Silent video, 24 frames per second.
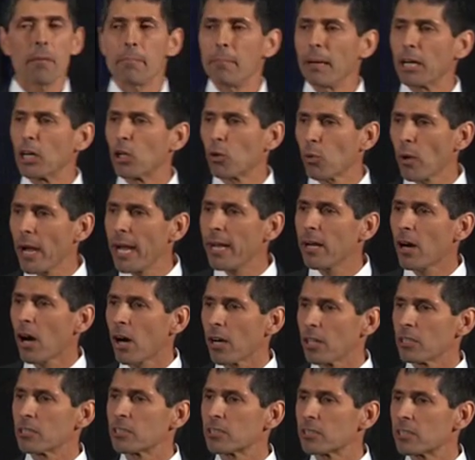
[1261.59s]
but great
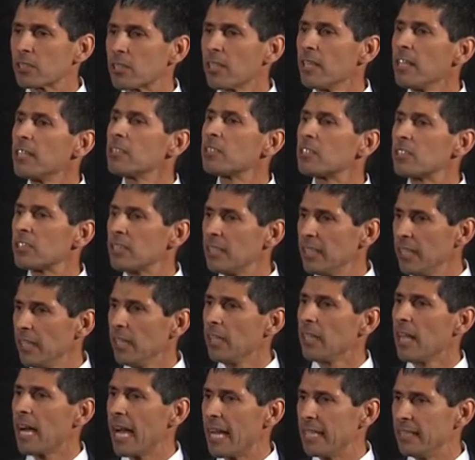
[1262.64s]
artists
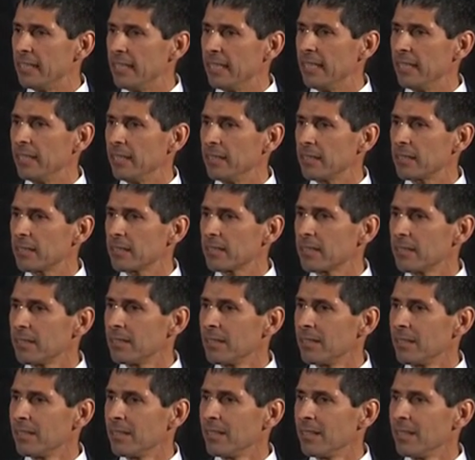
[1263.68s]
steal ideas.
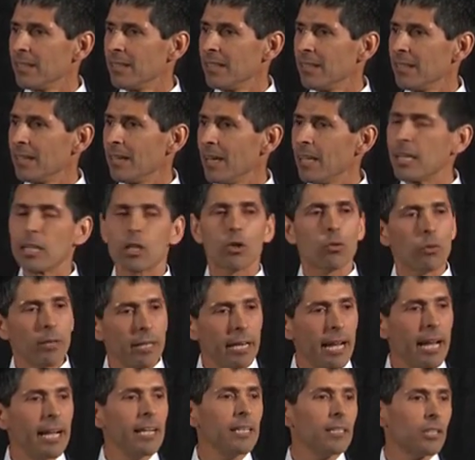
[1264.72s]
And in
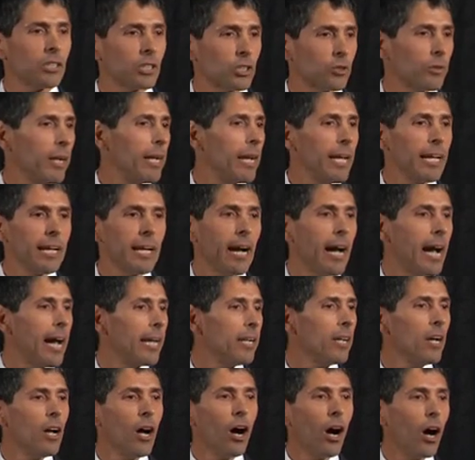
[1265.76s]
creating the Straight A
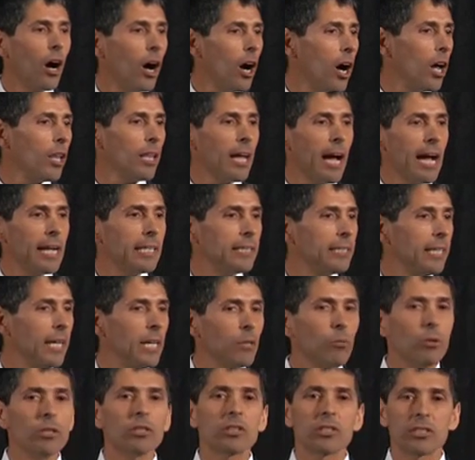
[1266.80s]
Guide, all I did
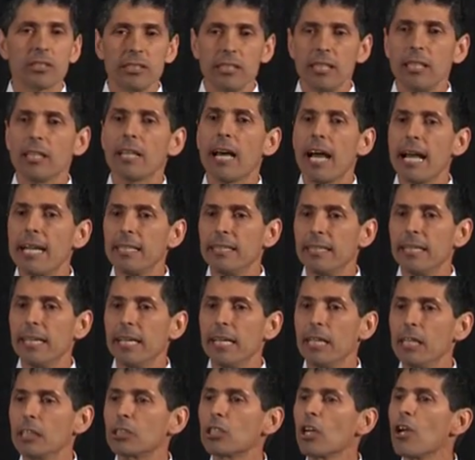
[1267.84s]
was steal
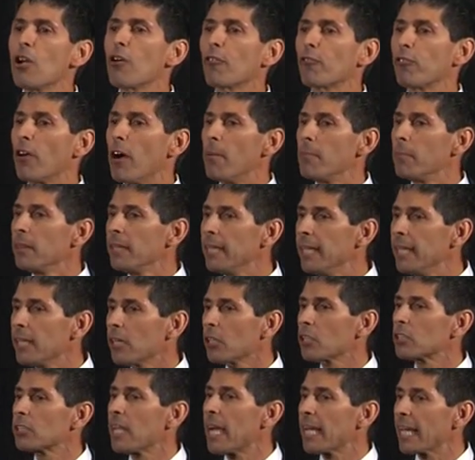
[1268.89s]
ideas from
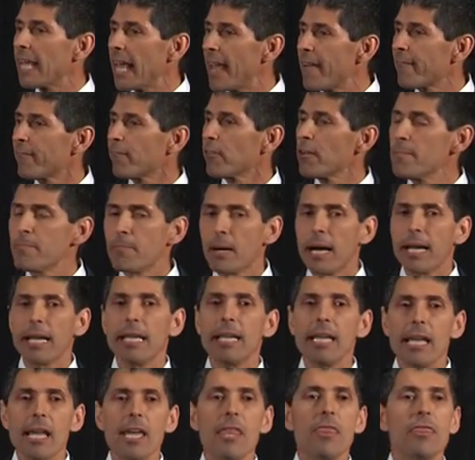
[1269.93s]
leaders like
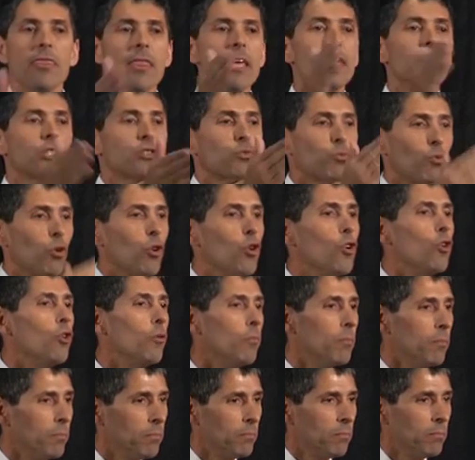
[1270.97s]
everybody in this
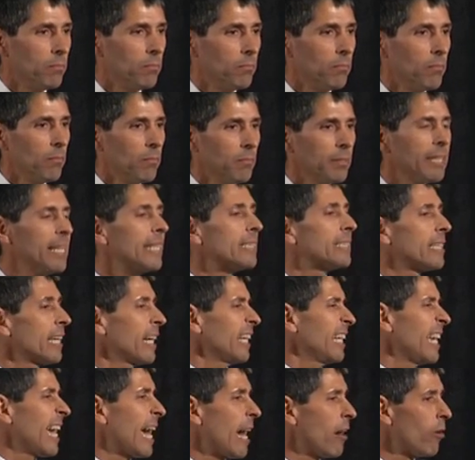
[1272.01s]
room. I'm going to
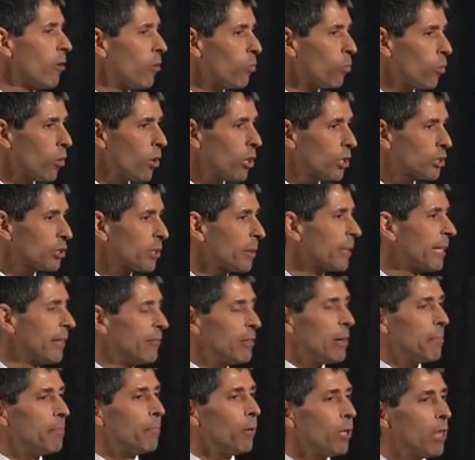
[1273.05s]
tell you how it works. I'll give
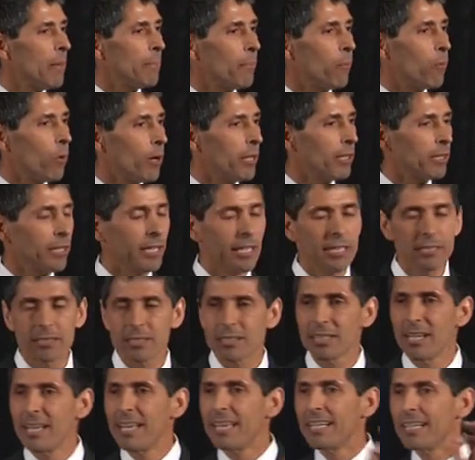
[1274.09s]
you a bullet point
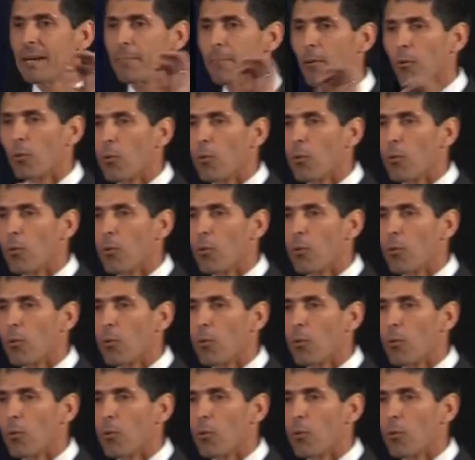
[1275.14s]
list. Number